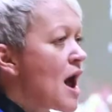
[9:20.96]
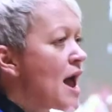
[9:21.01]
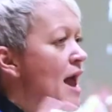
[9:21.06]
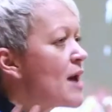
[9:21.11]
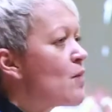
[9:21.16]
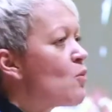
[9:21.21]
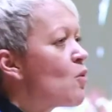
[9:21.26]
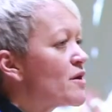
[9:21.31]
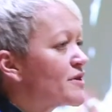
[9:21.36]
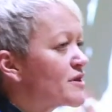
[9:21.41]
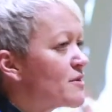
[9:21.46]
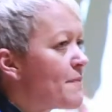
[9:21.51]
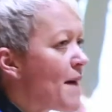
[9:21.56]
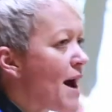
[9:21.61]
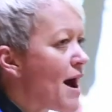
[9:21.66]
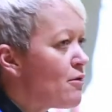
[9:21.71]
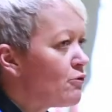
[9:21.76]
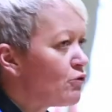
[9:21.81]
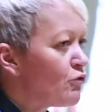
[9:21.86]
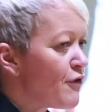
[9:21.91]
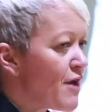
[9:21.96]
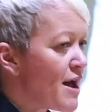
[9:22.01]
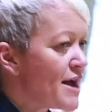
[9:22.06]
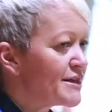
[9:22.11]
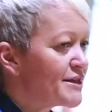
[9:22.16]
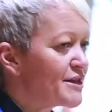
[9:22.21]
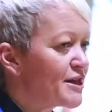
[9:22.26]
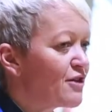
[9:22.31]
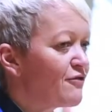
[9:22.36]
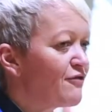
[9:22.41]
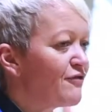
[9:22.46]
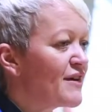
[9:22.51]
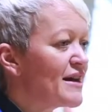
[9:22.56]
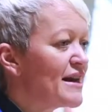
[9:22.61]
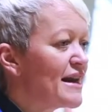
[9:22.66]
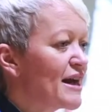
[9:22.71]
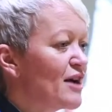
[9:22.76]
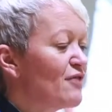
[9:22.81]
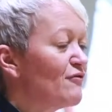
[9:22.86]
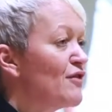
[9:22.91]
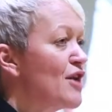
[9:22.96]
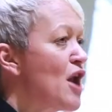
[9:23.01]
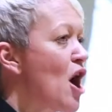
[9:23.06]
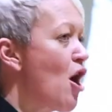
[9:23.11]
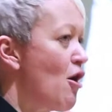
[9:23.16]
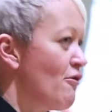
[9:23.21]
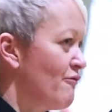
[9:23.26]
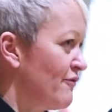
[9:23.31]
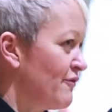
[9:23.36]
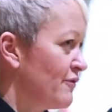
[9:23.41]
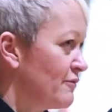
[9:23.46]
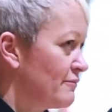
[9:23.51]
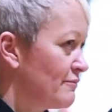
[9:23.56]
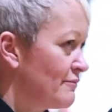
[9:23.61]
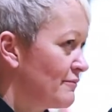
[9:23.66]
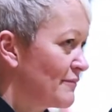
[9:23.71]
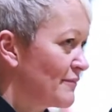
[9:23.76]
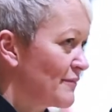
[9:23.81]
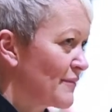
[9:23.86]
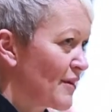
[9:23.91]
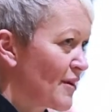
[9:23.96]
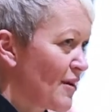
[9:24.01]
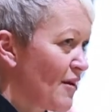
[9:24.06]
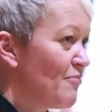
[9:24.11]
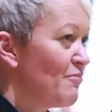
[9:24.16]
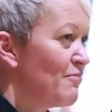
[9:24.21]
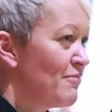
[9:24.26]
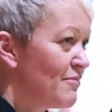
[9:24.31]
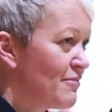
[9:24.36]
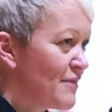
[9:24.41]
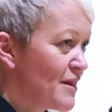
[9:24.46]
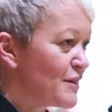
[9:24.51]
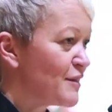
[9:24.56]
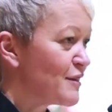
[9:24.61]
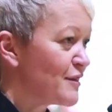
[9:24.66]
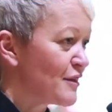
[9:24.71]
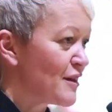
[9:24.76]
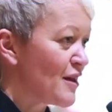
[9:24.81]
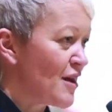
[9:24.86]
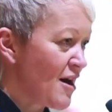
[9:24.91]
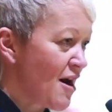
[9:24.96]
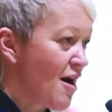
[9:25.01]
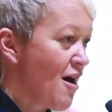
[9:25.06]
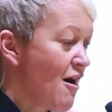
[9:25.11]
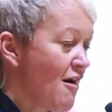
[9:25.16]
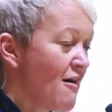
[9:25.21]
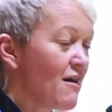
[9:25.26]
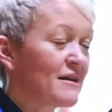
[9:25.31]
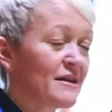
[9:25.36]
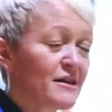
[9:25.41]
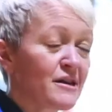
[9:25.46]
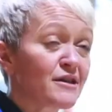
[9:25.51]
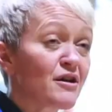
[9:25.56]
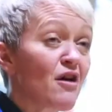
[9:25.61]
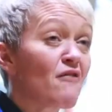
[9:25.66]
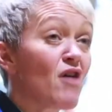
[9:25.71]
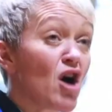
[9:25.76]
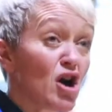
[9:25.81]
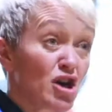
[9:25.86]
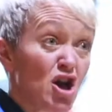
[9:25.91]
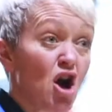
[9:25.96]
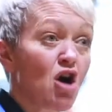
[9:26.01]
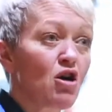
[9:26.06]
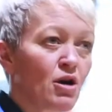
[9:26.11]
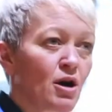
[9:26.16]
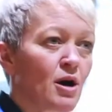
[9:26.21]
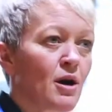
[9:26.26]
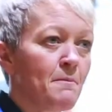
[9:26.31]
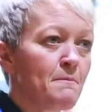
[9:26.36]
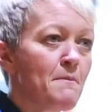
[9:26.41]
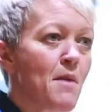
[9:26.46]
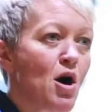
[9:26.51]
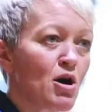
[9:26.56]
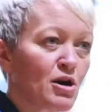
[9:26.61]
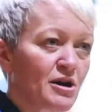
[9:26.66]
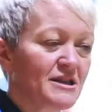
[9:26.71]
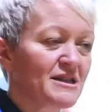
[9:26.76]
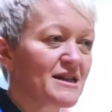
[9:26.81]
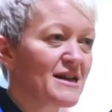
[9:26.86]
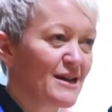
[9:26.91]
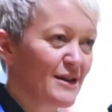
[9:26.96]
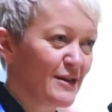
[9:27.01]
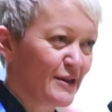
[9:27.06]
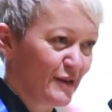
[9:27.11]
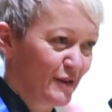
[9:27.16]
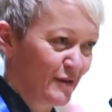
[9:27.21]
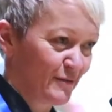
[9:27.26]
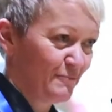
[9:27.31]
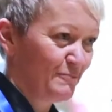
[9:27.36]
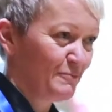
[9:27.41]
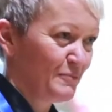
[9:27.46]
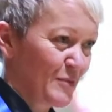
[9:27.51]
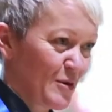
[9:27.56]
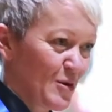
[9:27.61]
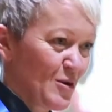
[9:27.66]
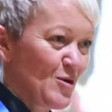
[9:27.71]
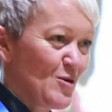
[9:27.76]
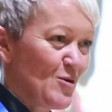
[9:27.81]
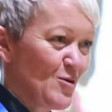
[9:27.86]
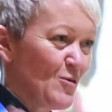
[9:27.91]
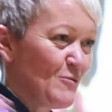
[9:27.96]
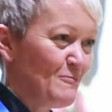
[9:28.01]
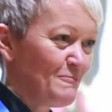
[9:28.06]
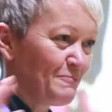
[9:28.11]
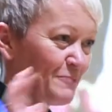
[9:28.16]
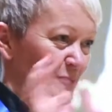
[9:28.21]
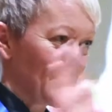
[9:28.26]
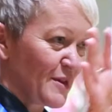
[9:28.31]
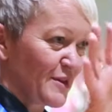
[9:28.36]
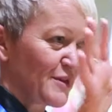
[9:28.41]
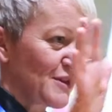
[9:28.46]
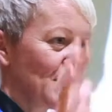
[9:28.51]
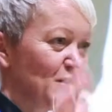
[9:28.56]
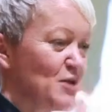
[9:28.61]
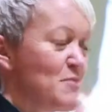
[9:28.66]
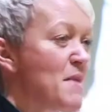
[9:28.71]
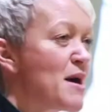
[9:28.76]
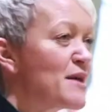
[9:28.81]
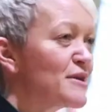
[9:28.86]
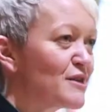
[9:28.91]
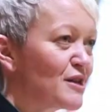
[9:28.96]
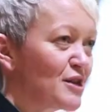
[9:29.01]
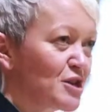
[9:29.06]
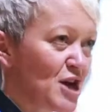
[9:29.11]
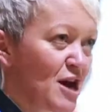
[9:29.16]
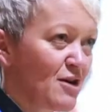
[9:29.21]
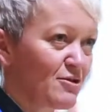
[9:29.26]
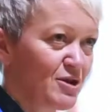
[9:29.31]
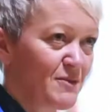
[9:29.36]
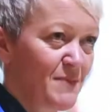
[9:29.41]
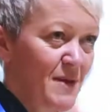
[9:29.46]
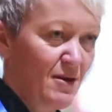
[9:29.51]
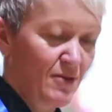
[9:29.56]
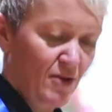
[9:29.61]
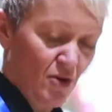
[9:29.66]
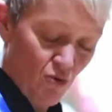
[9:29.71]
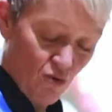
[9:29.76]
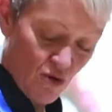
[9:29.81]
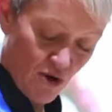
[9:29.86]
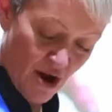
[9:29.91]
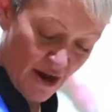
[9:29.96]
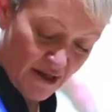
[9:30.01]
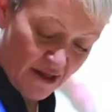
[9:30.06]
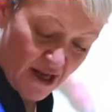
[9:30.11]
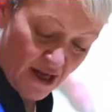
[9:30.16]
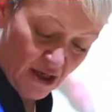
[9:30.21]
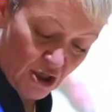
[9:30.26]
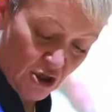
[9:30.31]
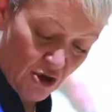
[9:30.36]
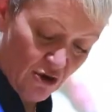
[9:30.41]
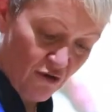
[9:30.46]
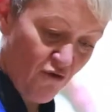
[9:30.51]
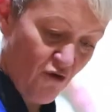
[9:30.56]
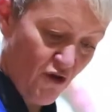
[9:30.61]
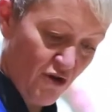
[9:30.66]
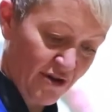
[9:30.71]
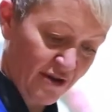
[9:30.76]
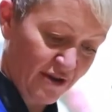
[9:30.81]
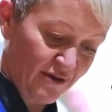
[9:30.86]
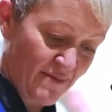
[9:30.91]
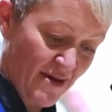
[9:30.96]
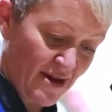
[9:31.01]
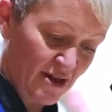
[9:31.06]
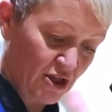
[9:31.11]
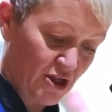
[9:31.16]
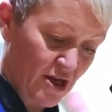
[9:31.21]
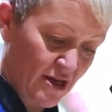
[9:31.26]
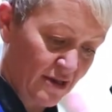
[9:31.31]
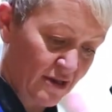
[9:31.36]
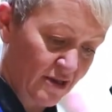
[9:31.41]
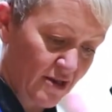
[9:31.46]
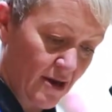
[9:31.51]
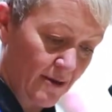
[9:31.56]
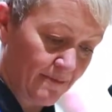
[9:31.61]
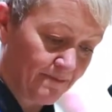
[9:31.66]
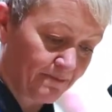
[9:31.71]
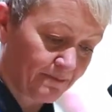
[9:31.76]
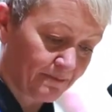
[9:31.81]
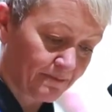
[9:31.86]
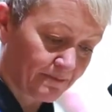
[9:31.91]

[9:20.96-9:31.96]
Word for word: It was about creating a feeling of love, and this are, these are our young marketeers who send a message out about the organisation across Manchester.